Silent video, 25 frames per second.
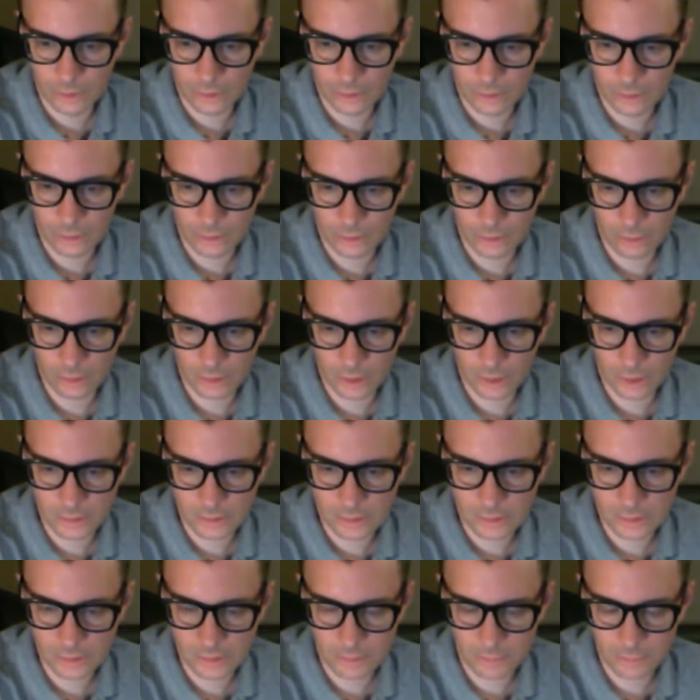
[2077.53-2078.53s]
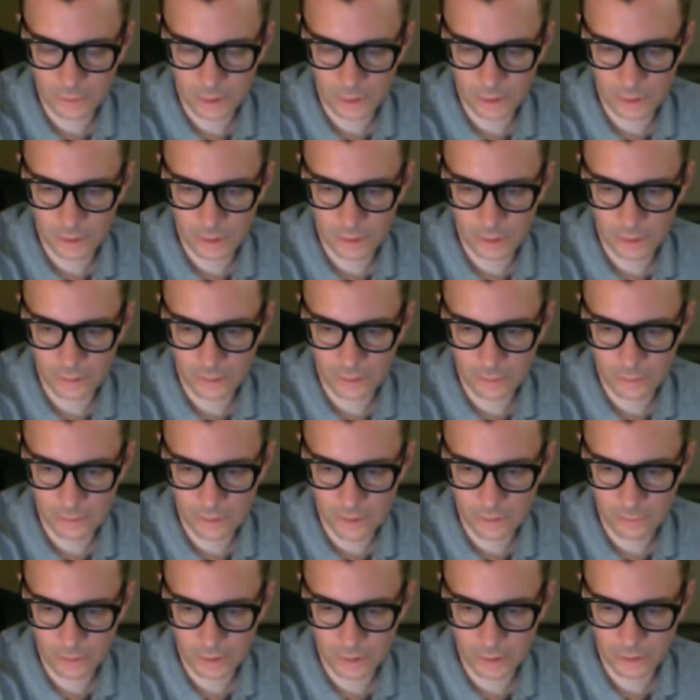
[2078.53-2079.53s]
Oh, I see somebody. There's
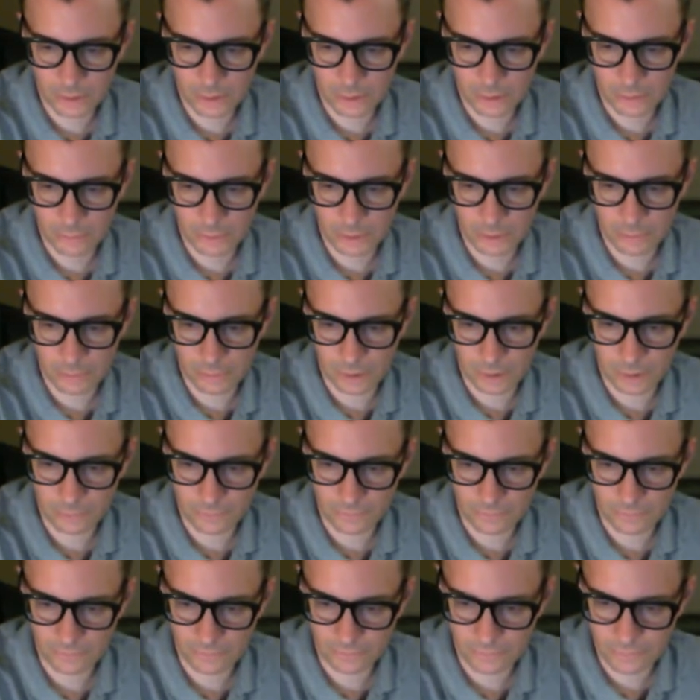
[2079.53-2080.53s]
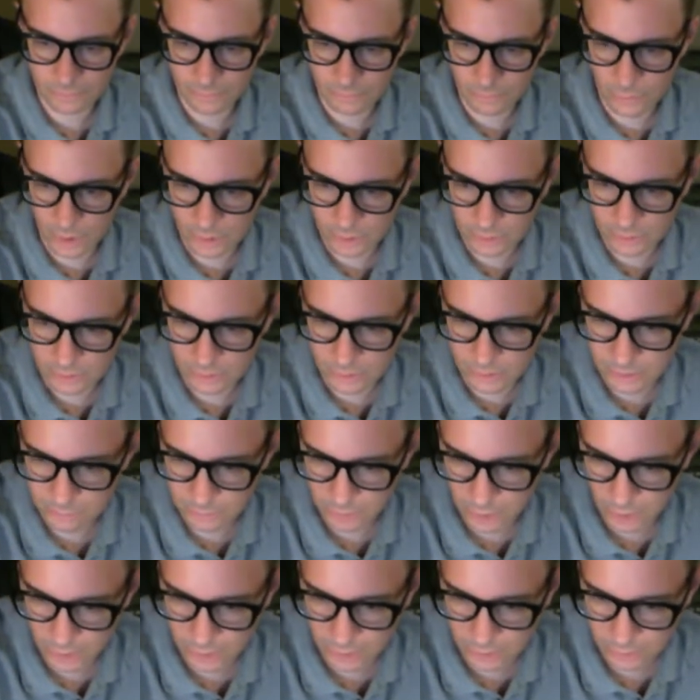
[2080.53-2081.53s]
somebody in there, but my monitor is
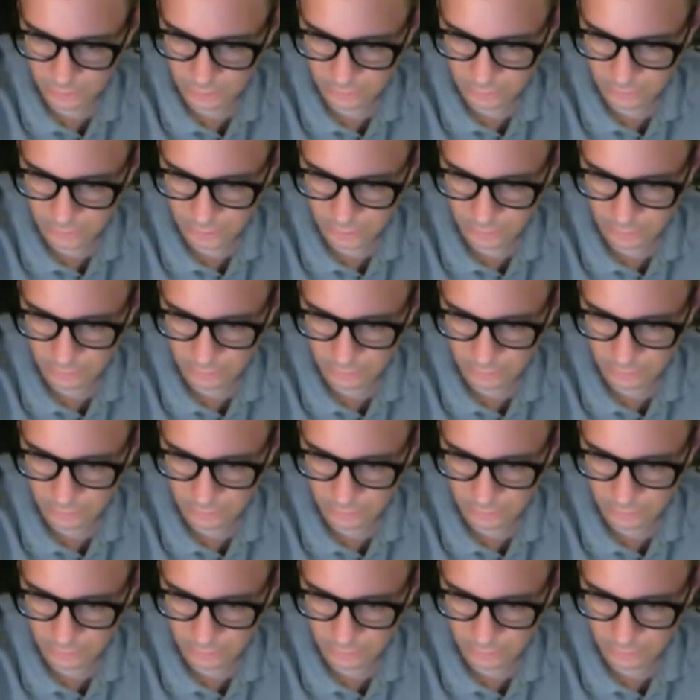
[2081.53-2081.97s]
blocking the thing.